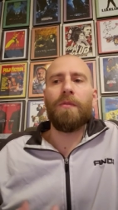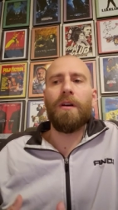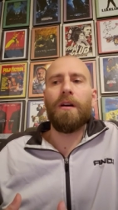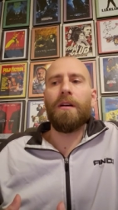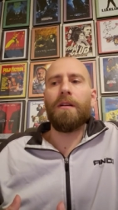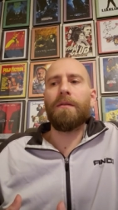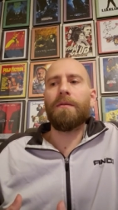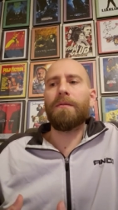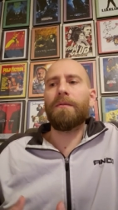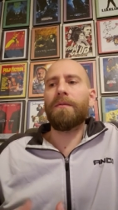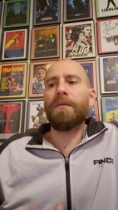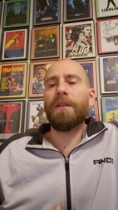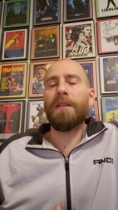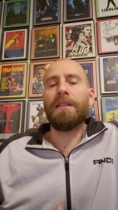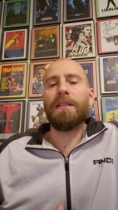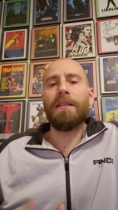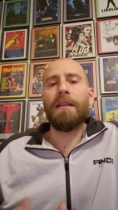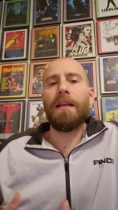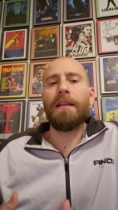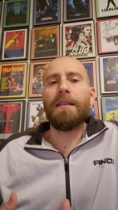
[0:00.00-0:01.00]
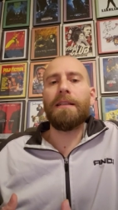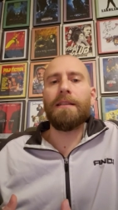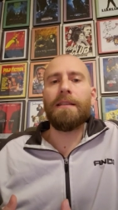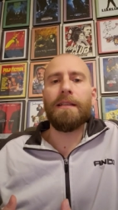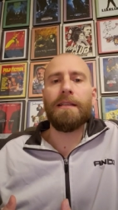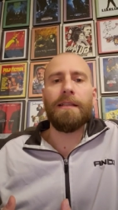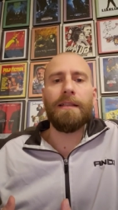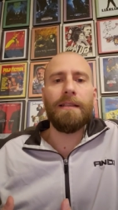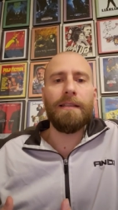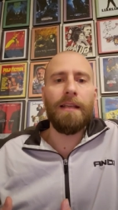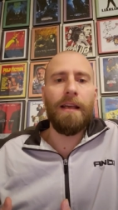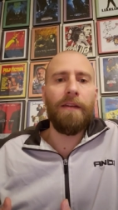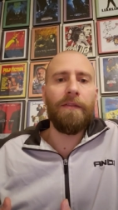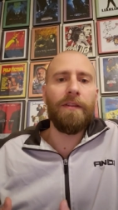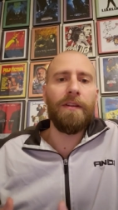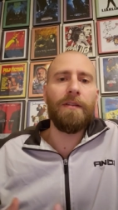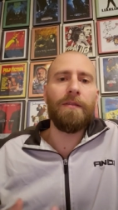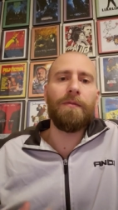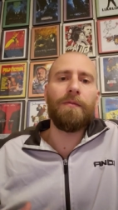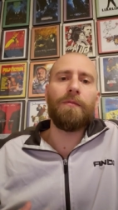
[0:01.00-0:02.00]
uh, released in
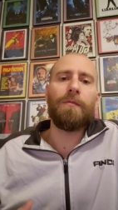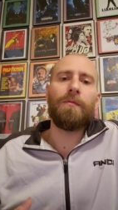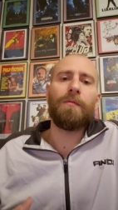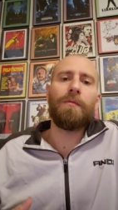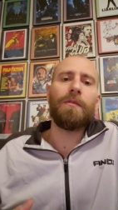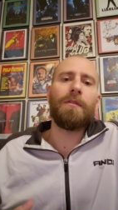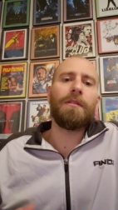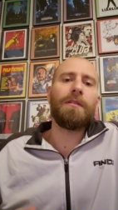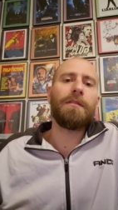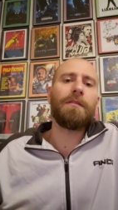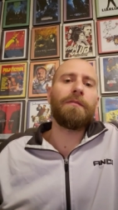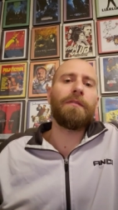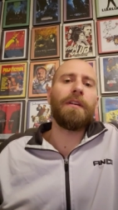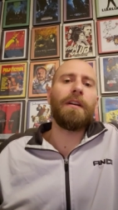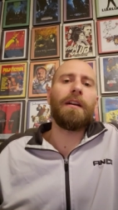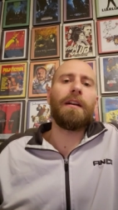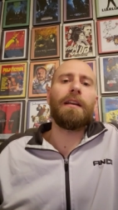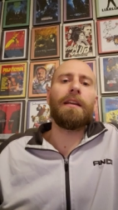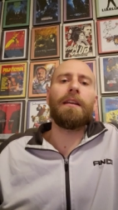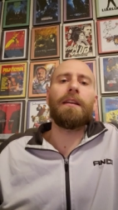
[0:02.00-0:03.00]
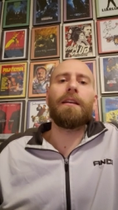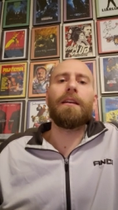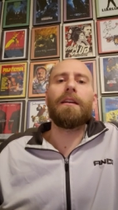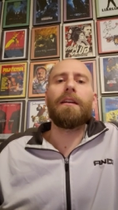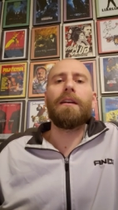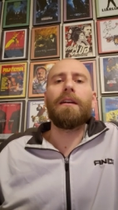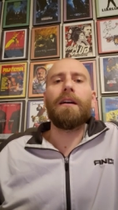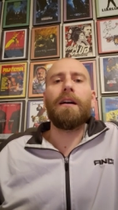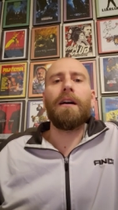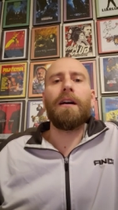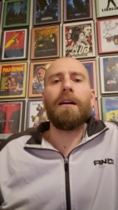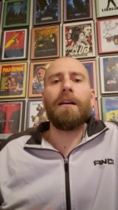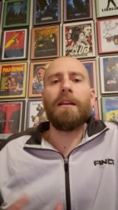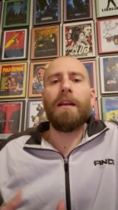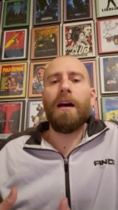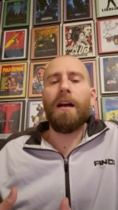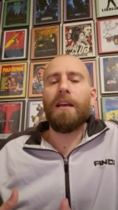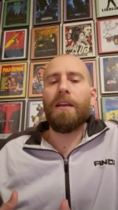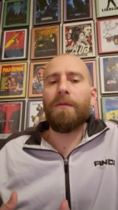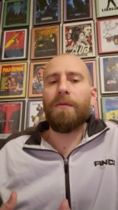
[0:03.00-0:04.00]
1967 was a very uh,
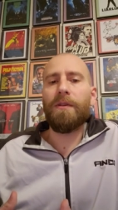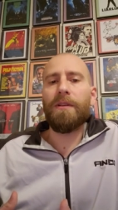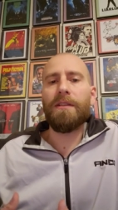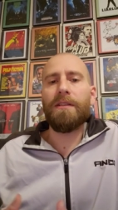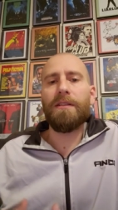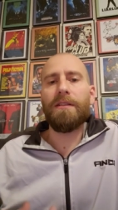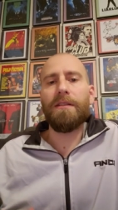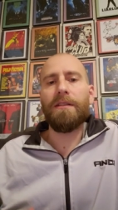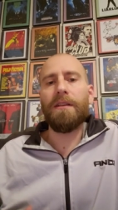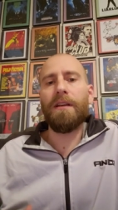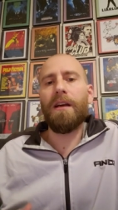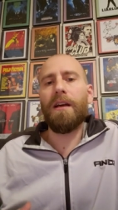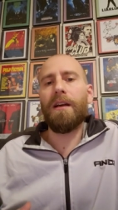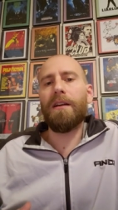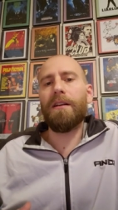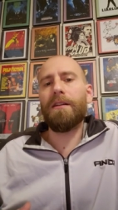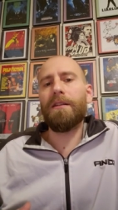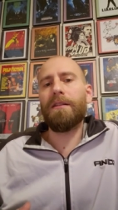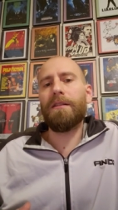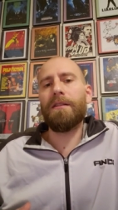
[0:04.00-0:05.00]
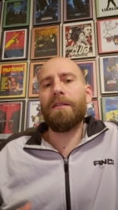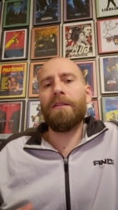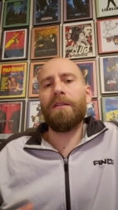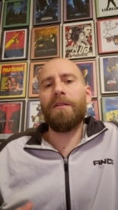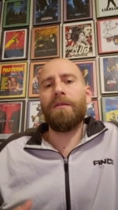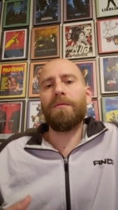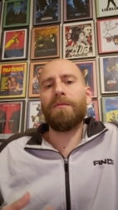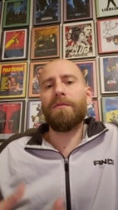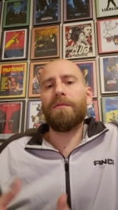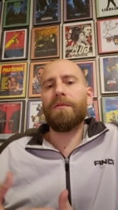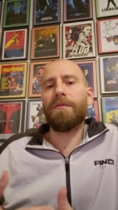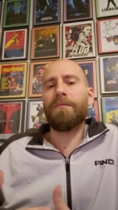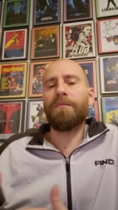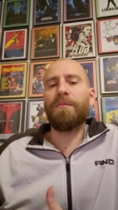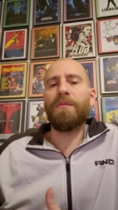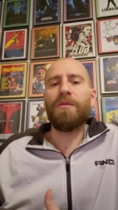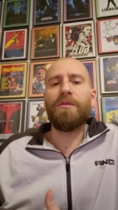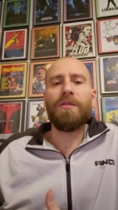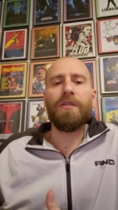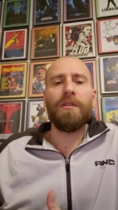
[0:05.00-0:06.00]
innocuous, you know,
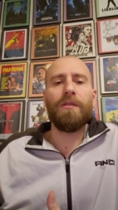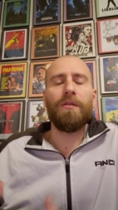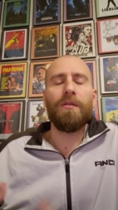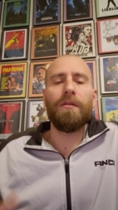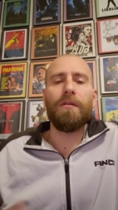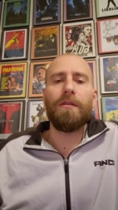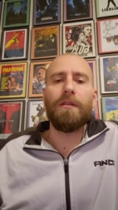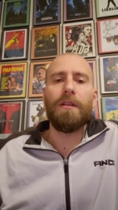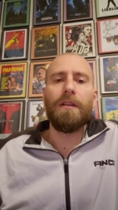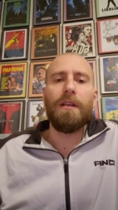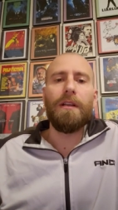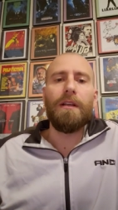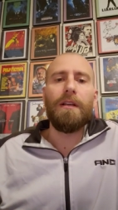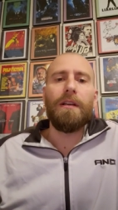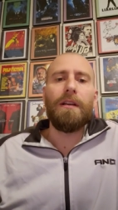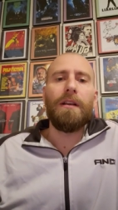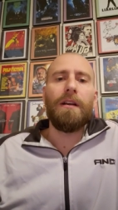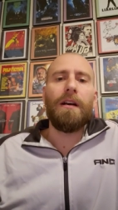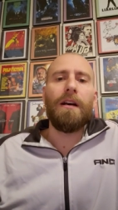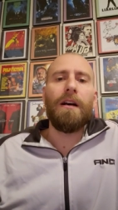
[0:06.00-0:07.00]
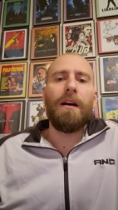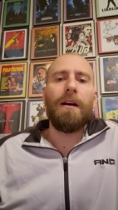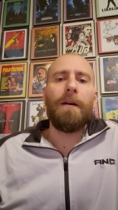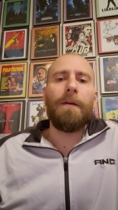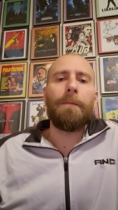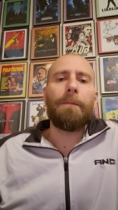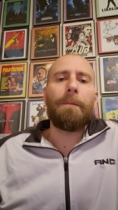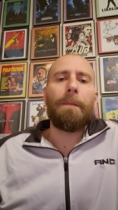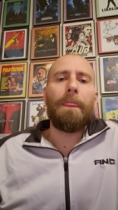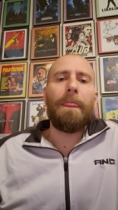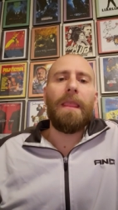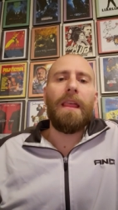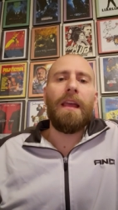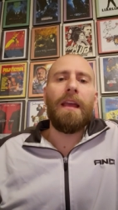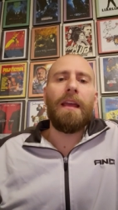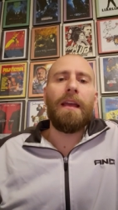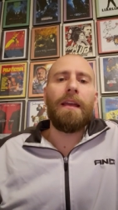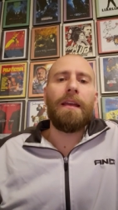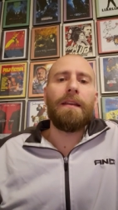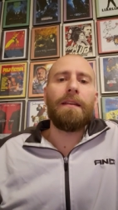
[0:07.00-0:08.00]
musical. Um,
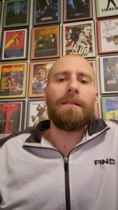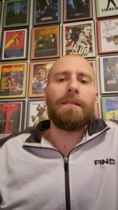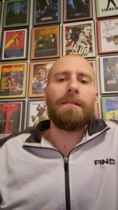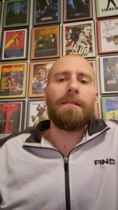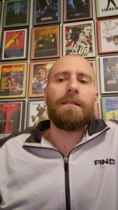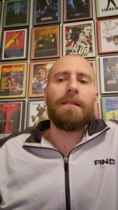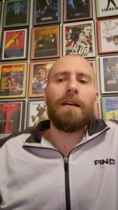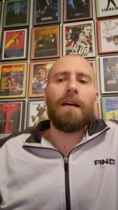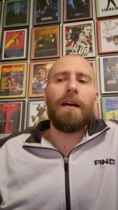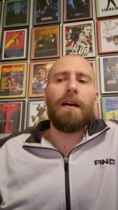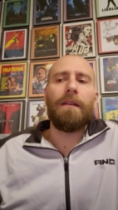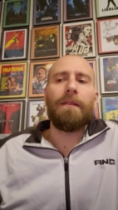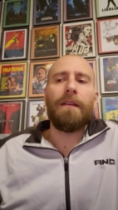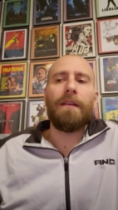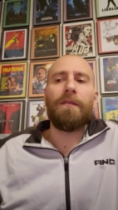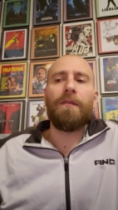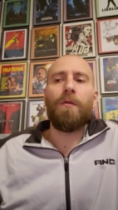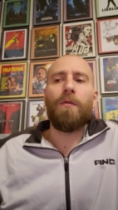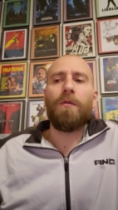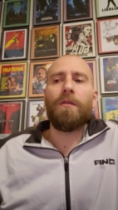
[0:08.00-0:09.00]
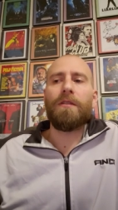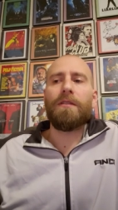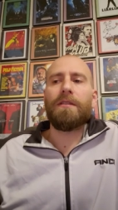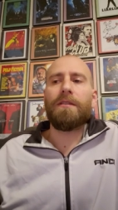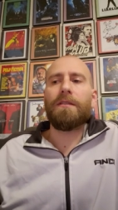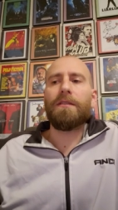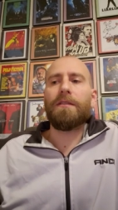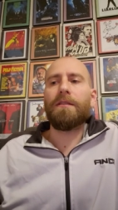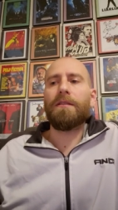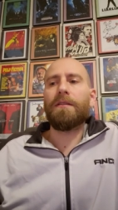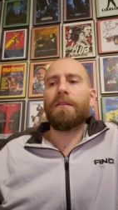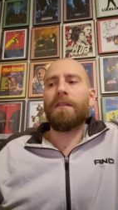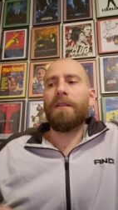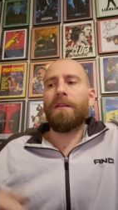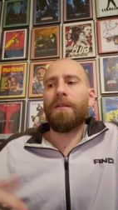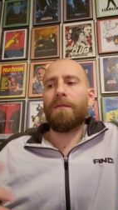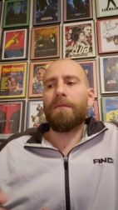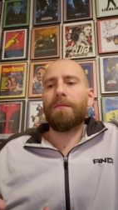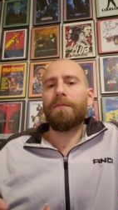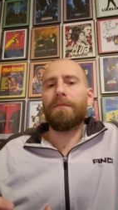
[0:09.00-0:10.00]
and then, of course, you
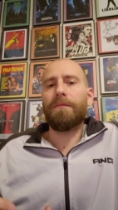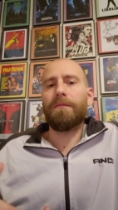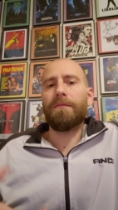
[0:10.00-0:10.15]
know,